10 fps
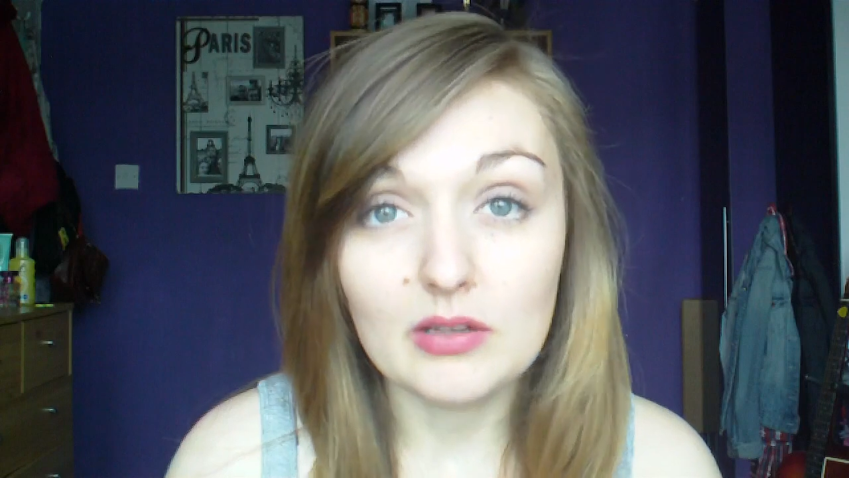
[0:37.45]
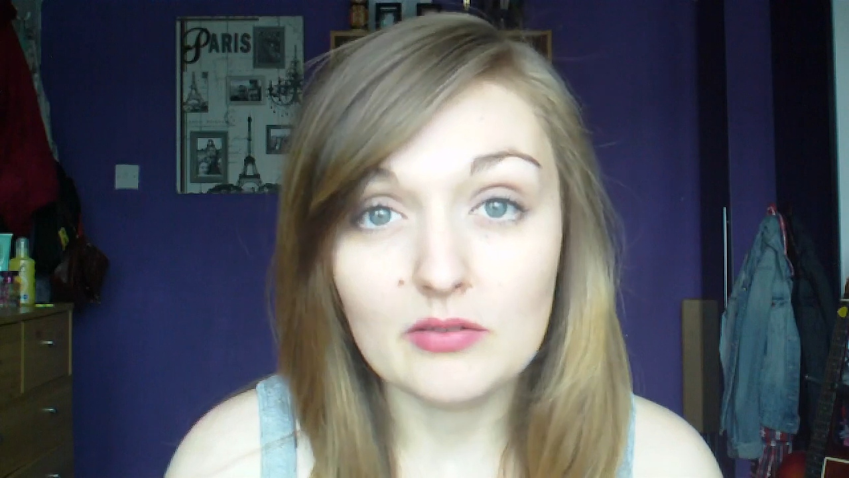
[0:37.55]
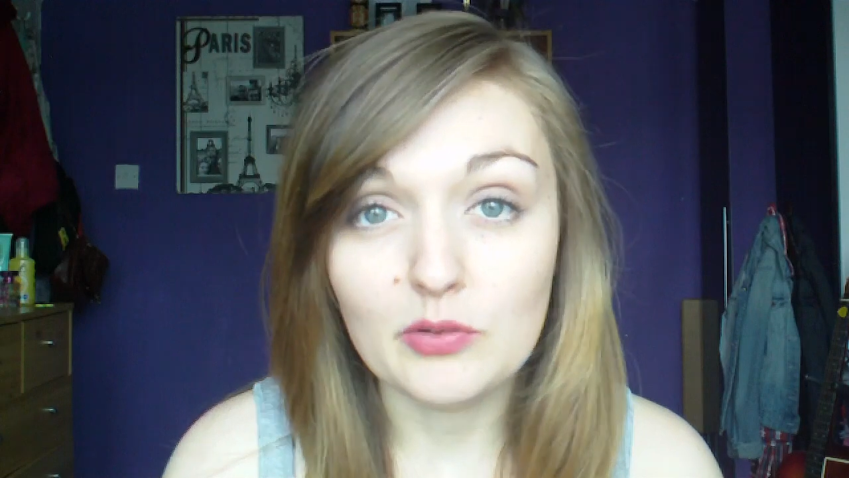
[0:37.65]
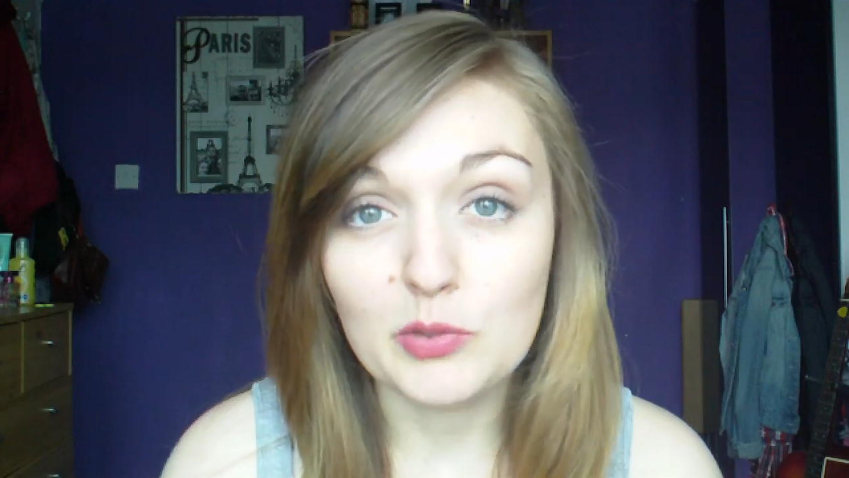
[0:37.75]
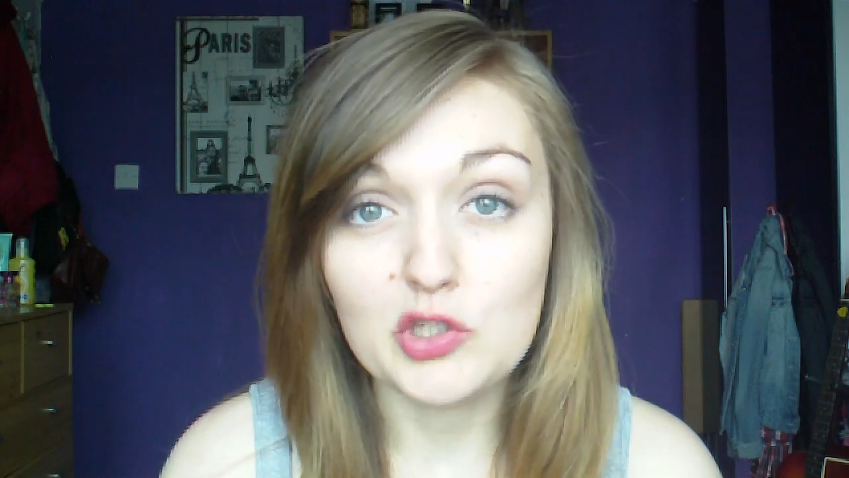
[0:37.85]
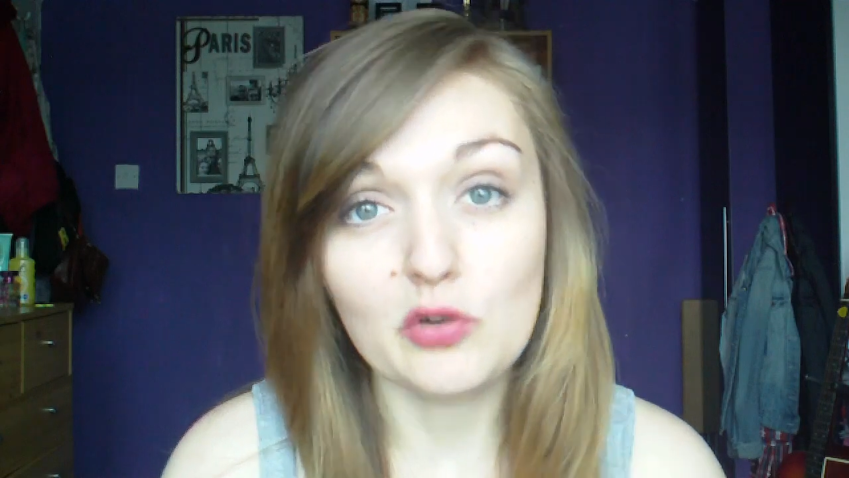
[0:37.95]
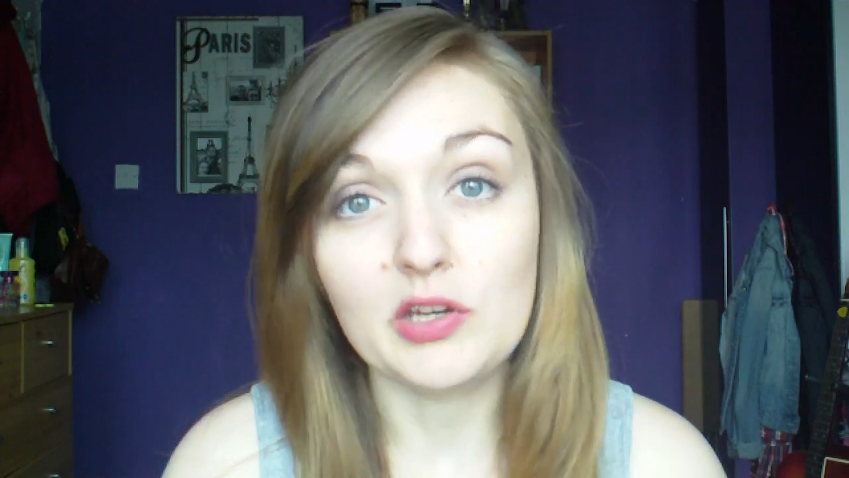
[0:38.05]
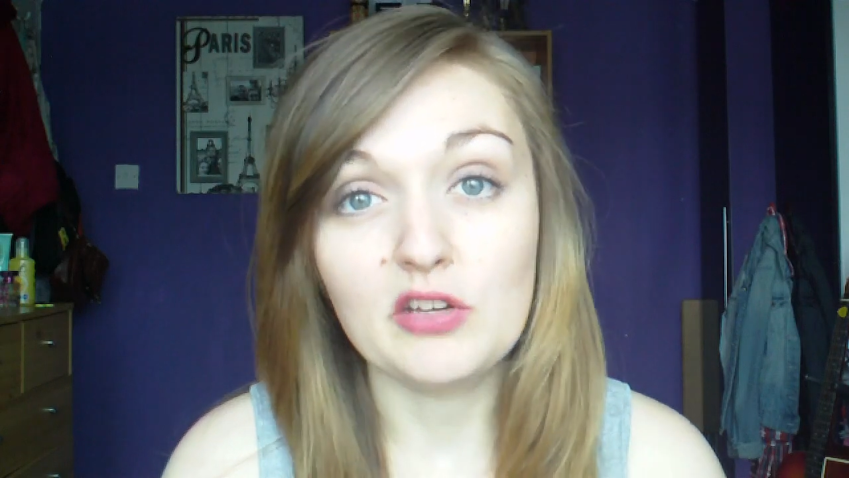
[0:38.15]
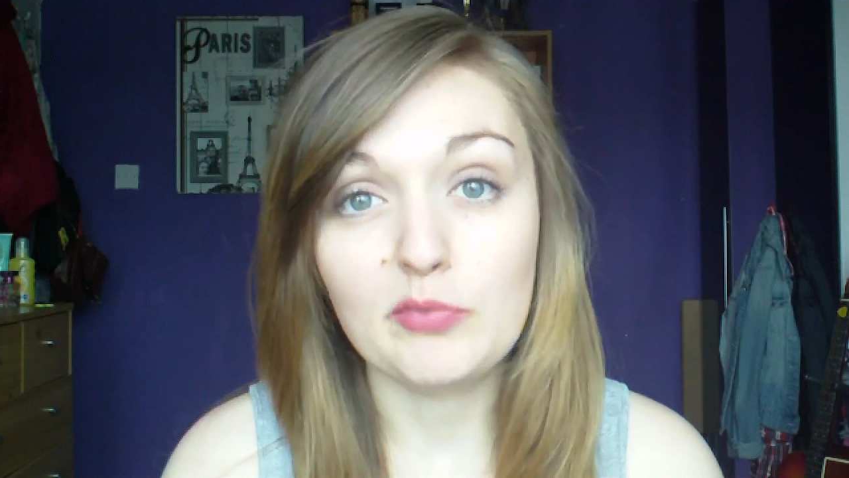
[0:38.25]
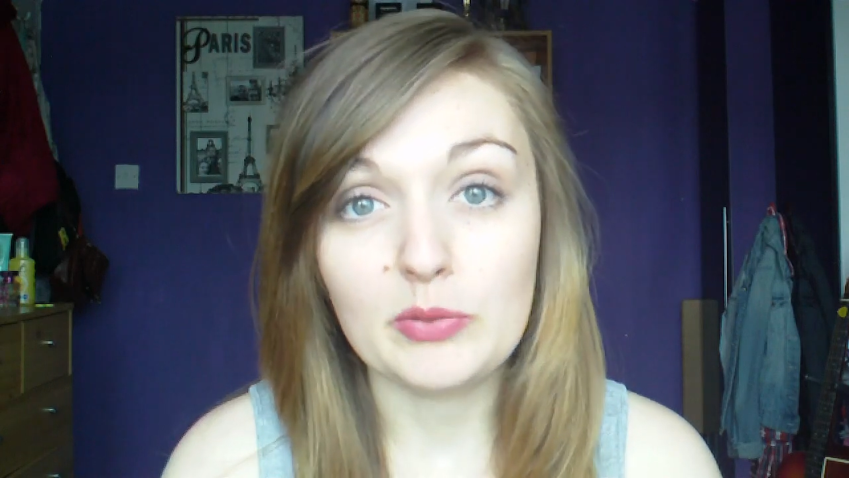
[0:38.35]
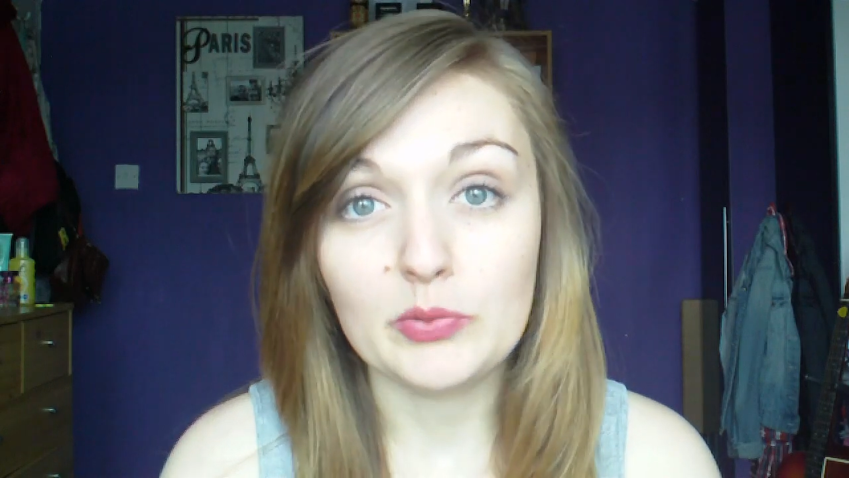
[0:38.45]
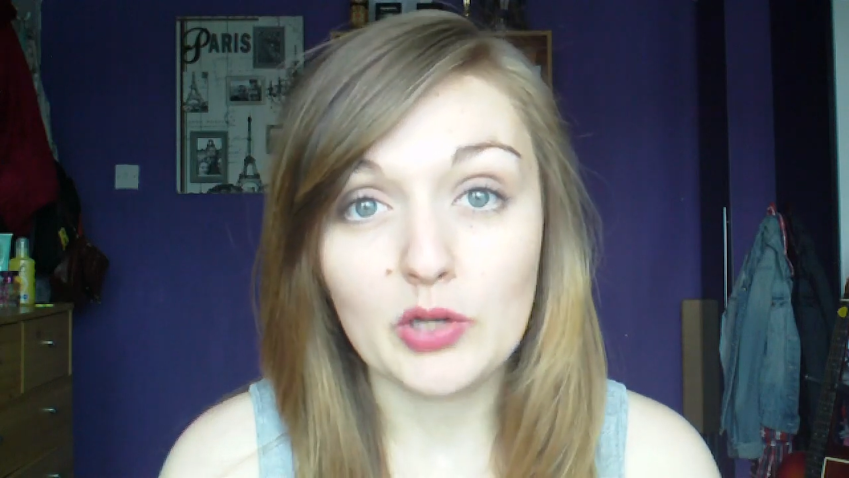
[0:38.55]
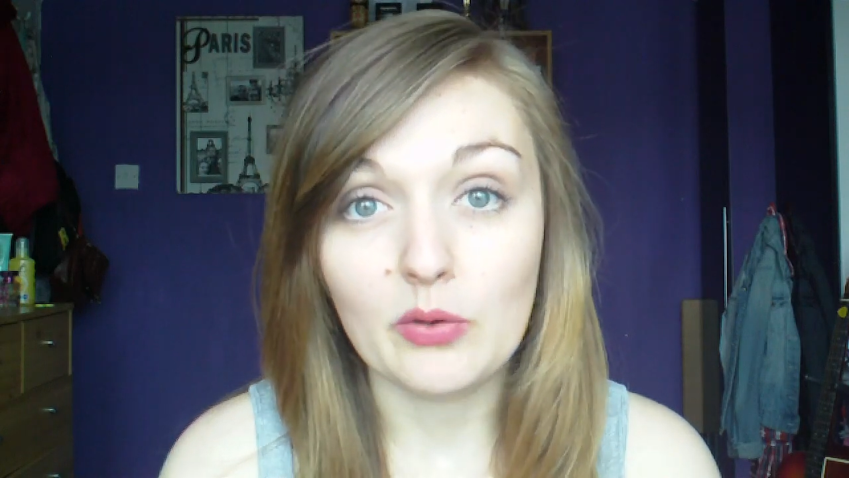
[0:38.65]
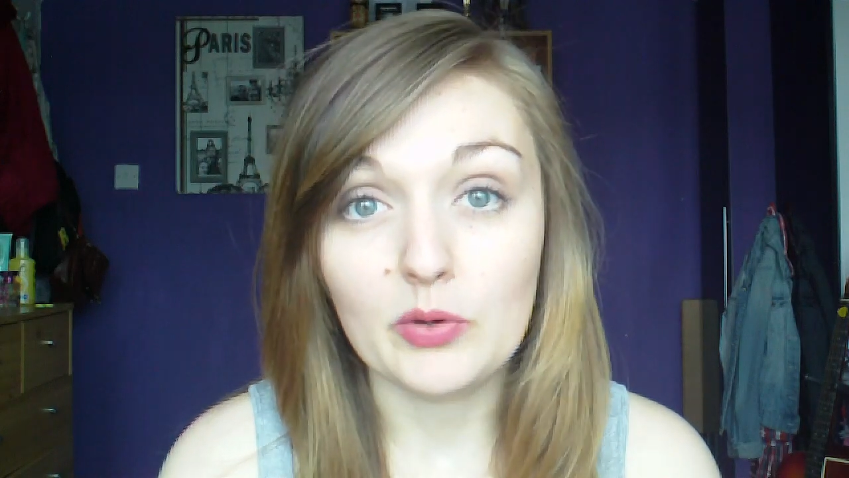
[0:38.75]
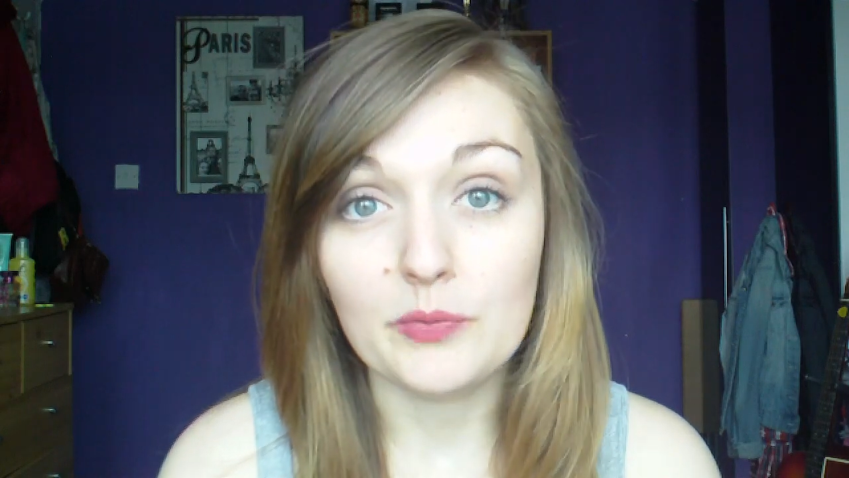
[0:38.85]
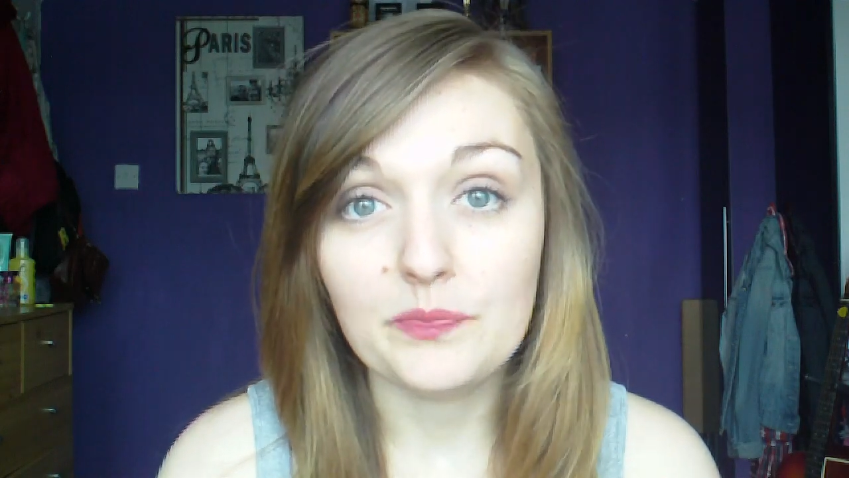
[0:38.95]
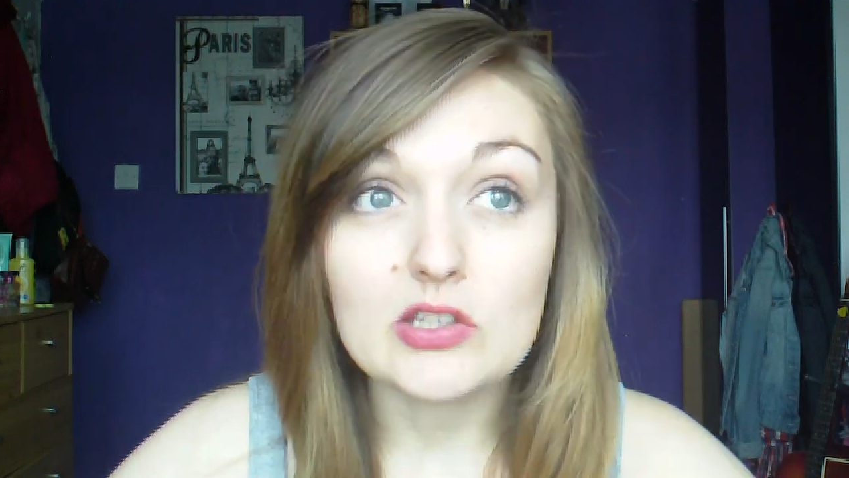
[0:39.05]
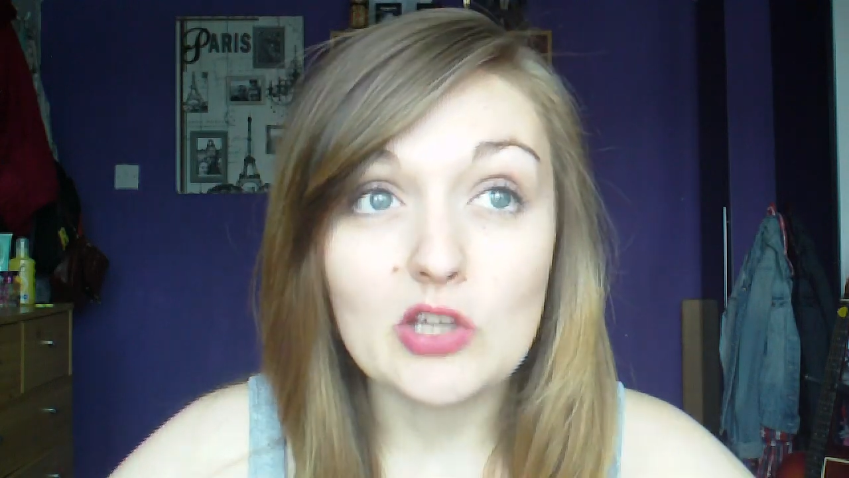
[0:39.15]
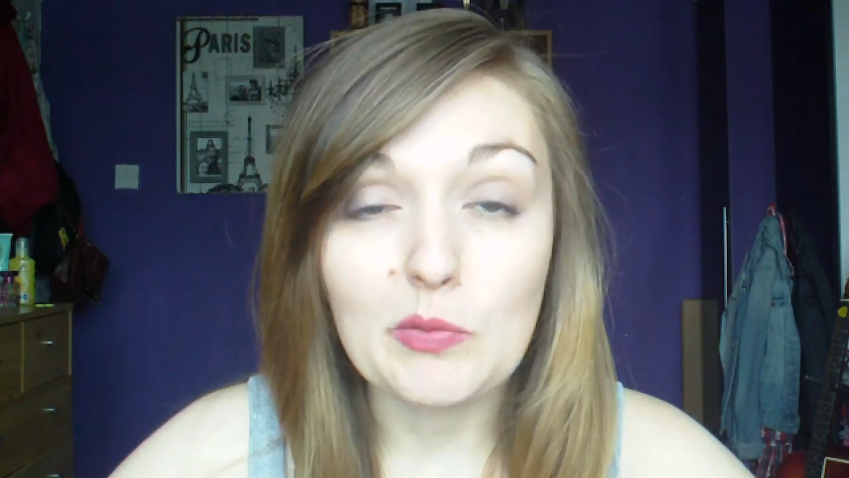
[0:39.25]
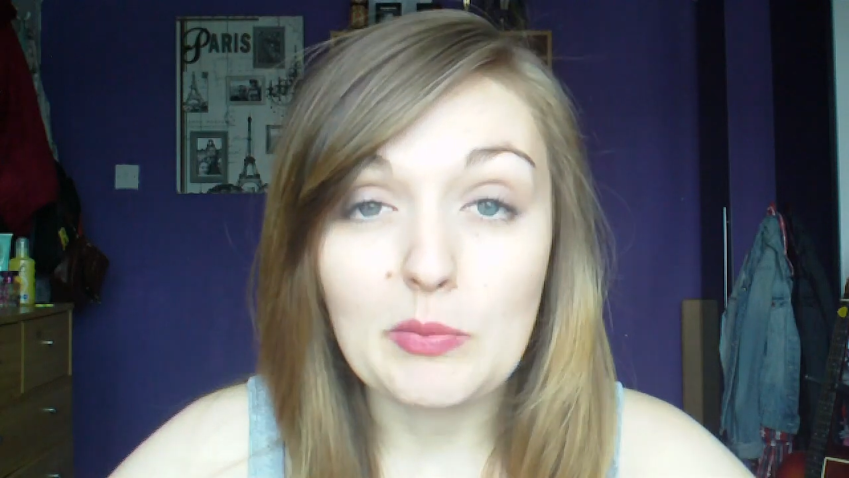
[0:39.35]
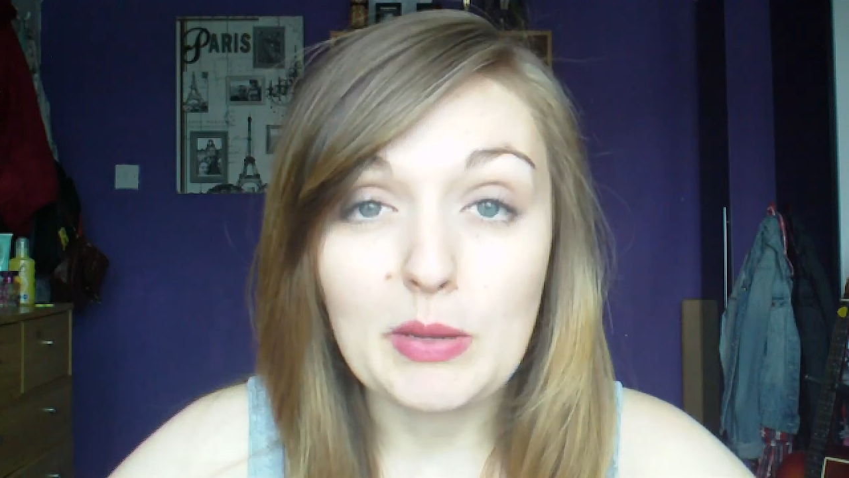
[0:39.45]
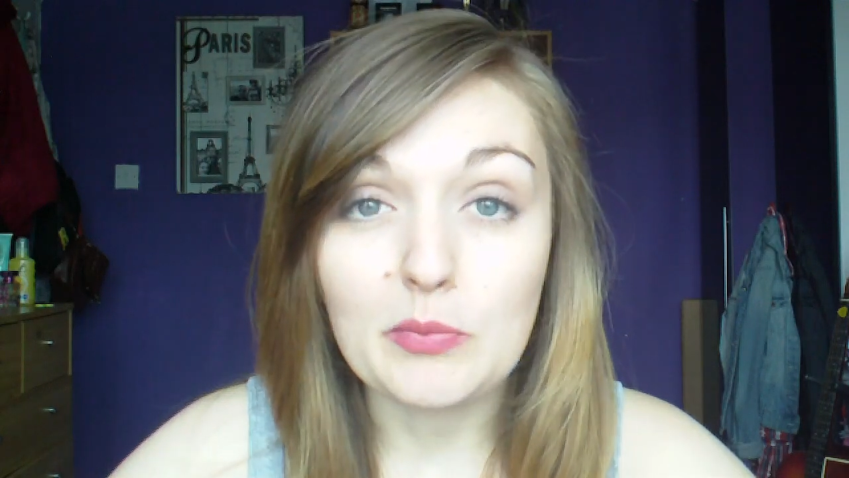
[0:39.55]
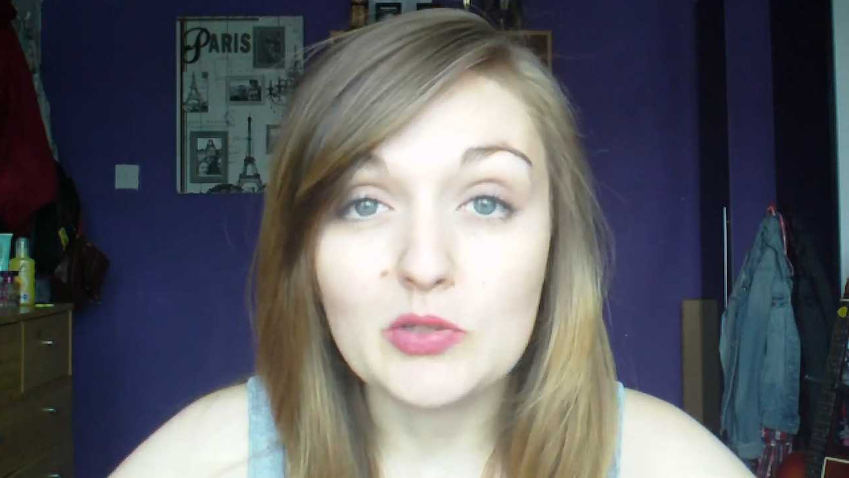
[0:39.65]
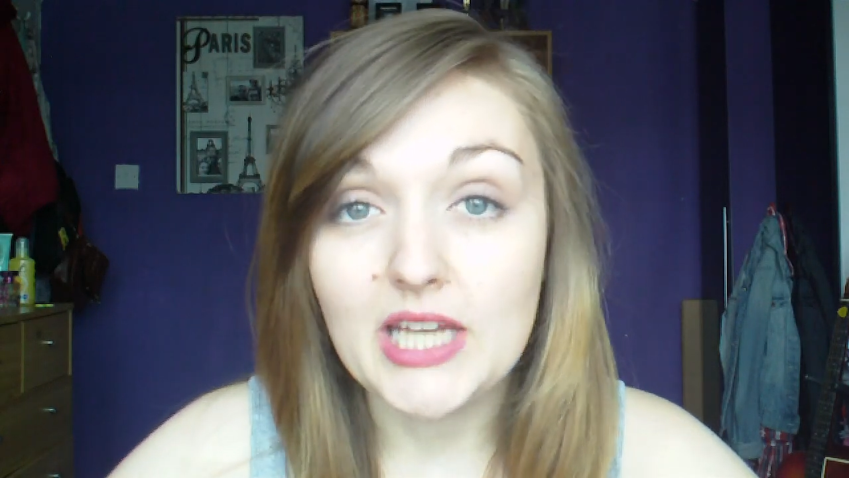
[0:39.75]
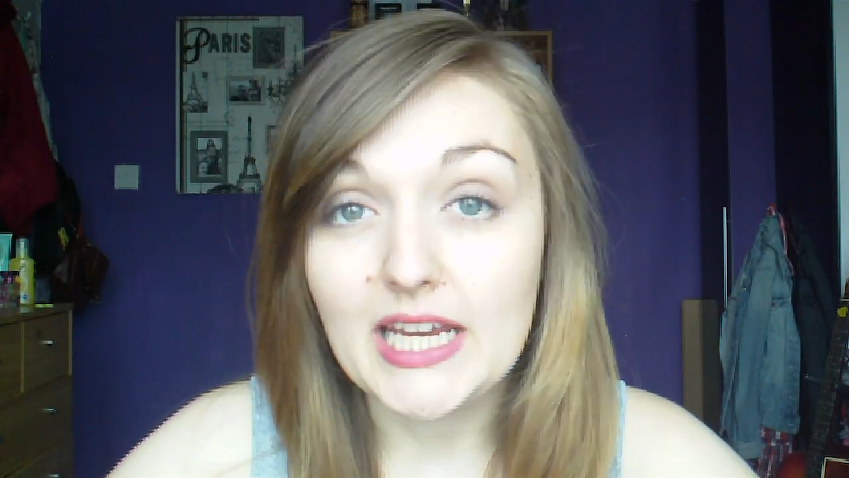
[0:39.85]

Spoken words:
the majority of people go on. So many people